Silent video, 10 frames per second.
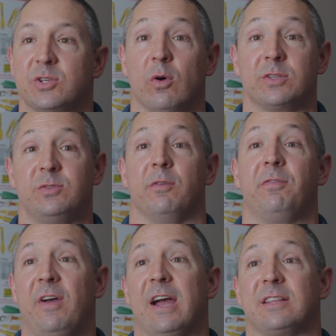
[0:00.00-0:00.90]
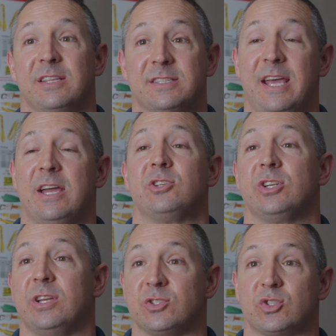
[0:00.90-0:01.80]
going to affect the
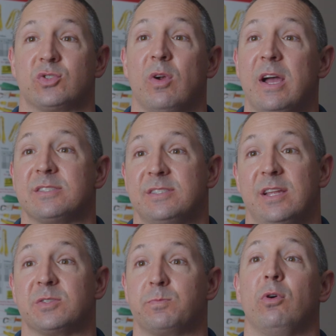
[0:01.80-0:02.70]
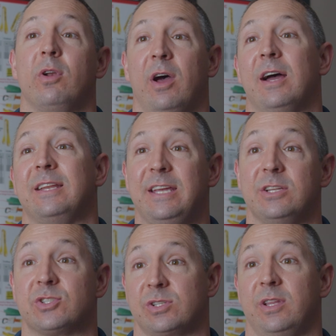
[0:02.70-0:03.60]
tension and stress that is put on
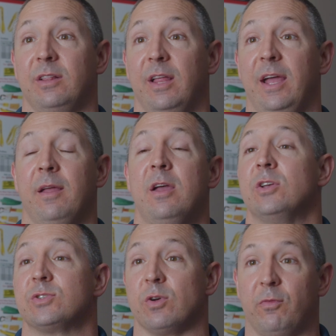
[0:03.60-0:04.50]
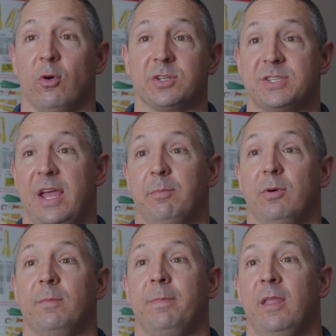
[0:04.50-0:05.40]
each sling leg. So for
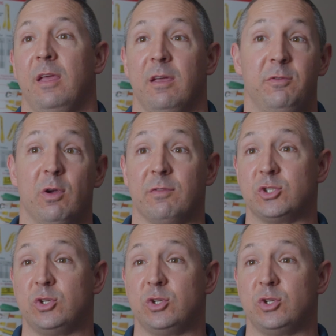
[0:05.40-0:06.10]
example, if you have a